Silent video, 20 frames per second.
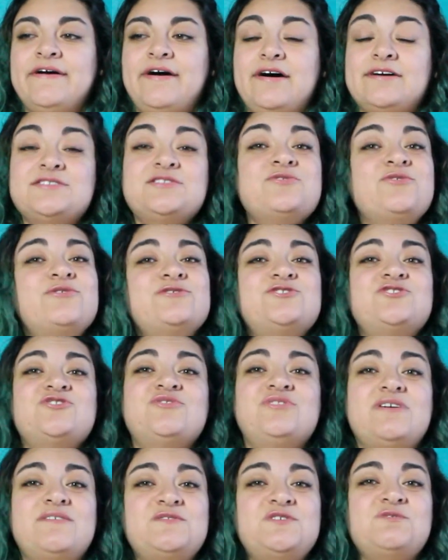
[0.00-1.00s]
Also, go show
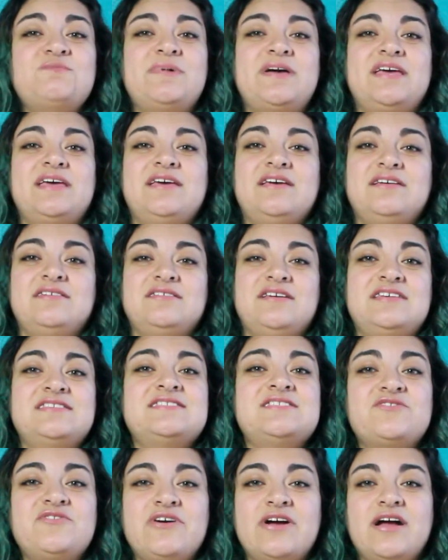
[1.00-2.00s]
love to my
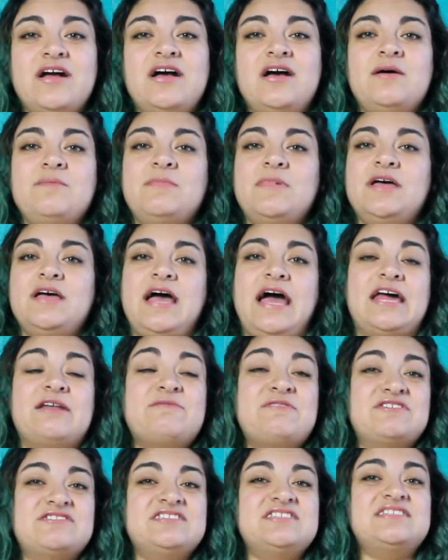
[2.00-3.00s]
Instagram, add
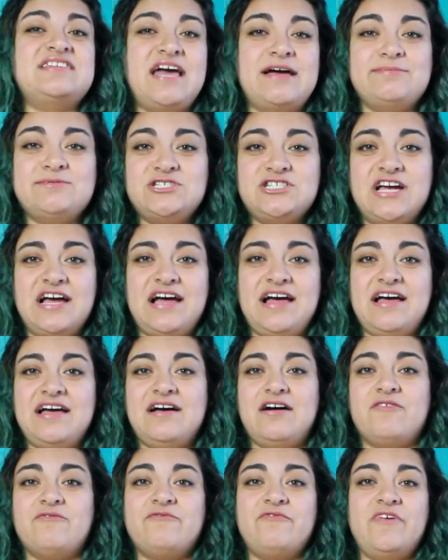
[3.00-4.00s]
me on
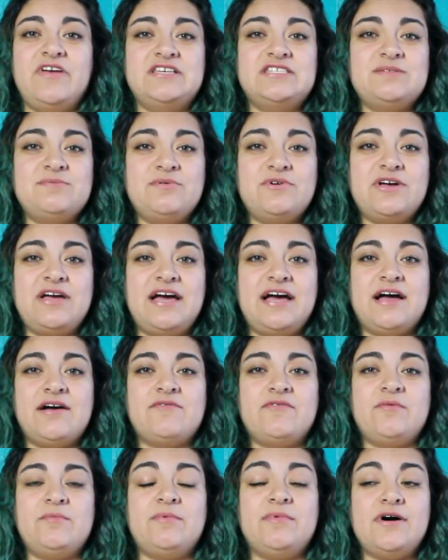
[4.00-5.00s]
Snapchat, on Facebook. I
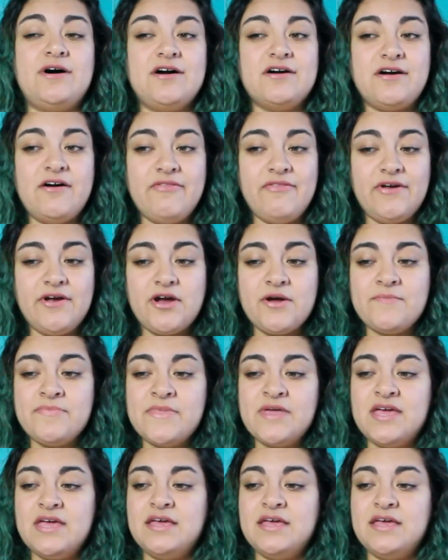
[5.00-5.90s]
have a vlog on there.